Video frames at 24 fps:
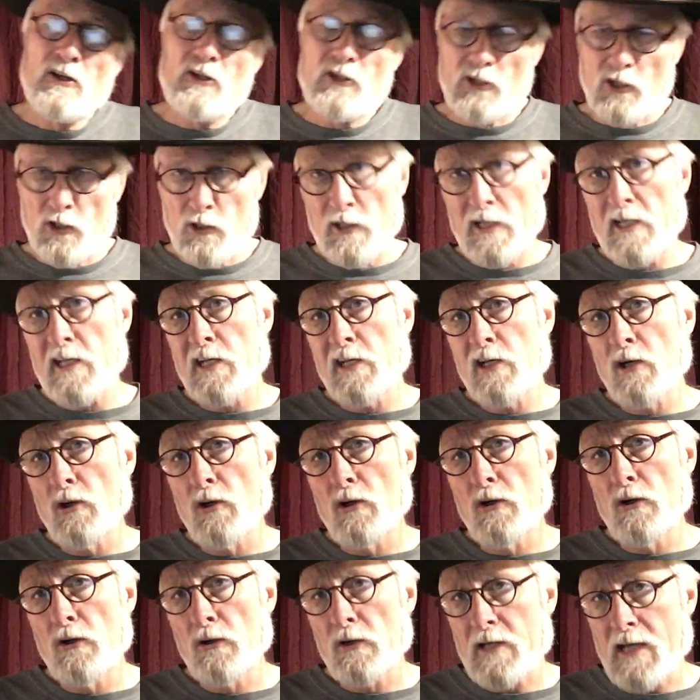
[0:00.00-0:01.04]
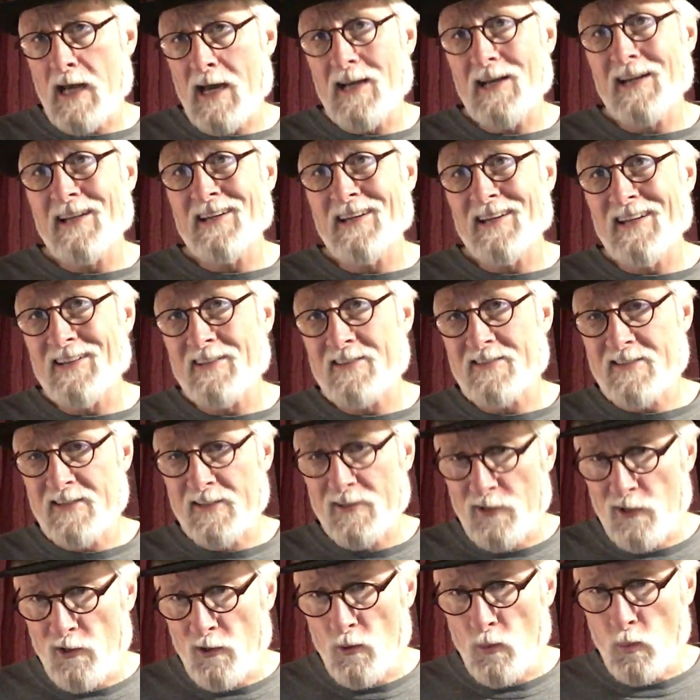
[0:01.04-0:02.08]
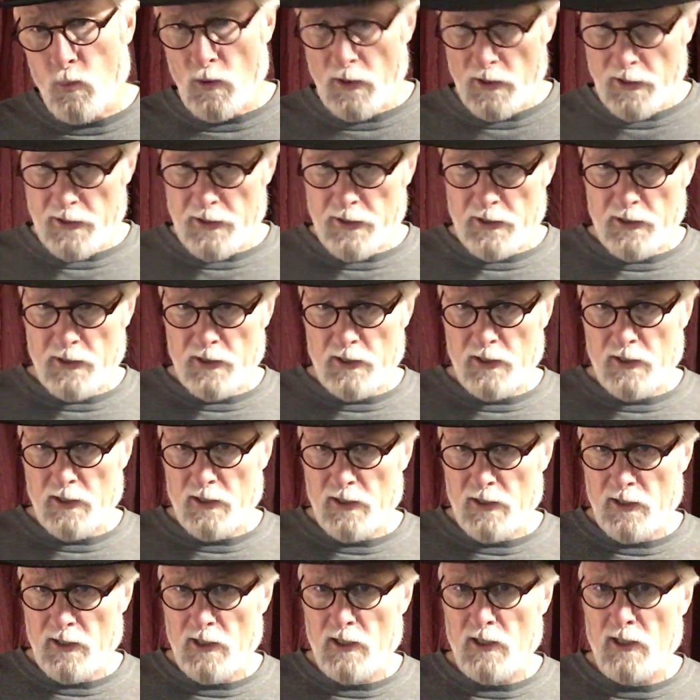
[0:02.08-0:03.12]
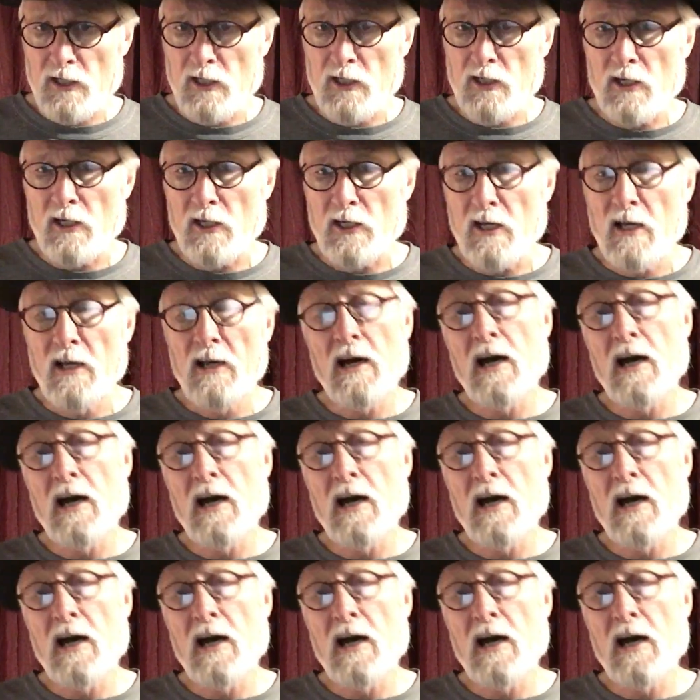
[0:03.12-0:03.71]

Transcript: Your ego kind of gets in the way.